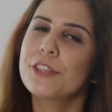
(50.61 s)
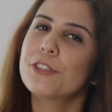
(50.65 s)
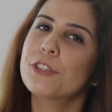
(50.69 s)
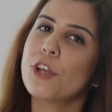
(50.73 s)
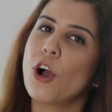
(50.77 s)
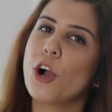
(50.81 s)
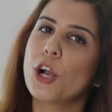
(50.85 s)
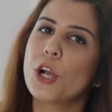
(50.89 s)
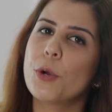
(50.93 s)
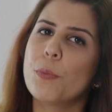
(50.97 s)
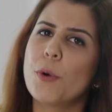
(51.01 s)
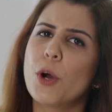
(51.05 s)

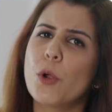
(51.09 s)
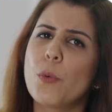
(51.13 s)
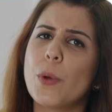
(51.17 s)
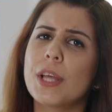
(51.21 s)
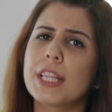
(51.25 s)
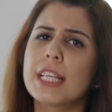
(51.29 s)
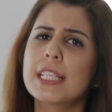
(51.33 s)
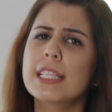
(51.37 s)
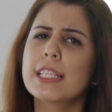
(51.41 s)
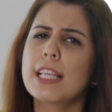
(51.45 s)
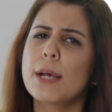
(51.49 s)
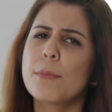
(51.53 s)
talk about
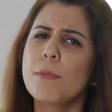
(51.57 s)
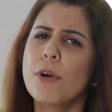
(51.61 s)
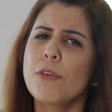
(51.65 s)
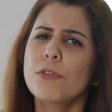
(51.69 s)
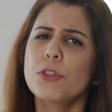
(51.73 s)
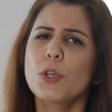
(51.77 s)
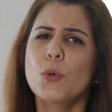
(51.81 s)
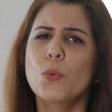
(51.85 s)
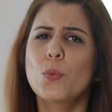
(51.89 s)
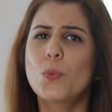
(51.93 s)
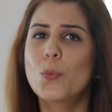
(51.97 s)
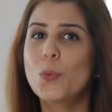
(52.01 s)
whether some
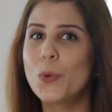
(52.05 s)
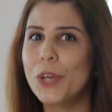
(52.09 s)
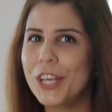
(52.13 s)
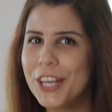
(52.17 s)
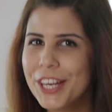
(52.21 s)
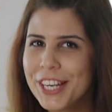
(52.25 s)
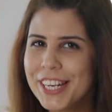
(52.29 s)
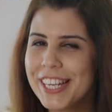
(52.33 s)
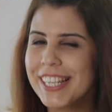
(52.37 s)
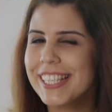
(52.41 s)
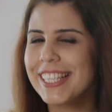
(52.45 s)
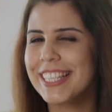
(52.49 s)
of the
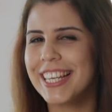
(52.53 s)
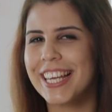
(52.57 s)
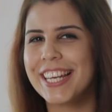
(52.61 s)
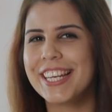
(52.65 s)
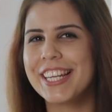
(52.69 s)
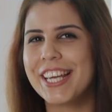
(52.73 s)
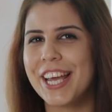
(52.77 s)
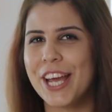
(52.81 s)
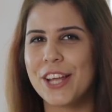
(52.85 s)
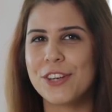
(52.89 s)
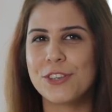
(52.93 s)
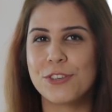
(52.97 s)
weirdest
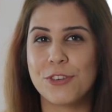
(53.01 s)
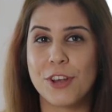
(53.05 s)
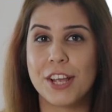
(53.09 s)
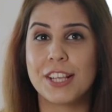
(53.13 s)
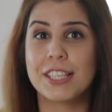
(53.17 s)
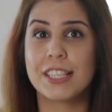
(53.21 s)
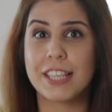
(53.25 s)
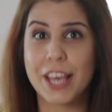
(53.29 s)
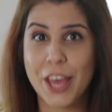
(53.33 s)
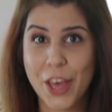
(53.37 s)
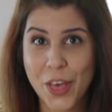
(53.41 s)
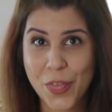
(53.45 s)
skincare
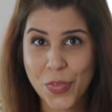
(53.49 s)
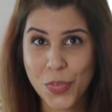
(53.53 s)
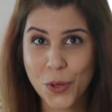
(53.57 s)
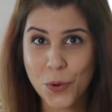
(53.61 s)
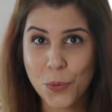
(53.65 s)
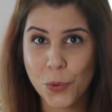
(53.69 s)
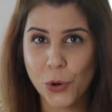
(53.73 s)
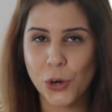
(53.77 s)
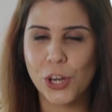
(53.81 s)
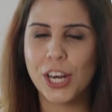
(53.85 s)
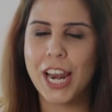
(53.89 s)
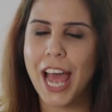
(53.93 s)
trends in
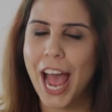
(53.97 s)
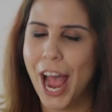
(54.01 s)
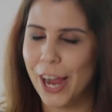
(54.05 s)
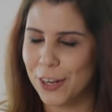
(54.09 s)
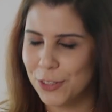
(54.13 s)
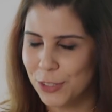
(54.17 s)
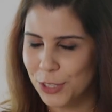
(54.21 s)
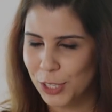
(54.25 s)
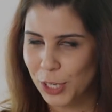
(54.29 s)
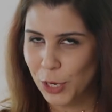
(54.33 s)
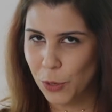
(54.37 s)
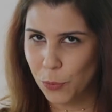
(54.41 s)
the world
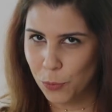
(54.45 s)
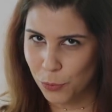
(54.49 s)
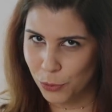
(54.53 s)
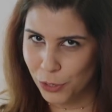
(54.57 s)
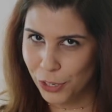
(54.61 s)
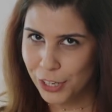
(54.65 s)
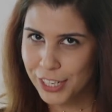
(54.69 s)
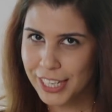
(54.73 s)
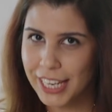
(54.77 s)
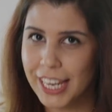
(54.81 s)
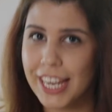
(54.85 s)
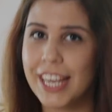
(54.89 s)
actually
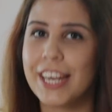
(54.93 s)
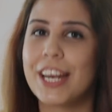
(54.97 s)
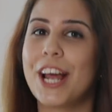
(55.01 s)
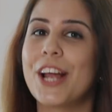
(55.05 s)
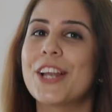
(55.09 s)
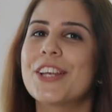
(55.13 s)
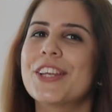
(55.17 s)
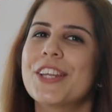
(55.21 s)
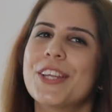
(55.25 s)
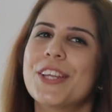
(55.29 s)
work in our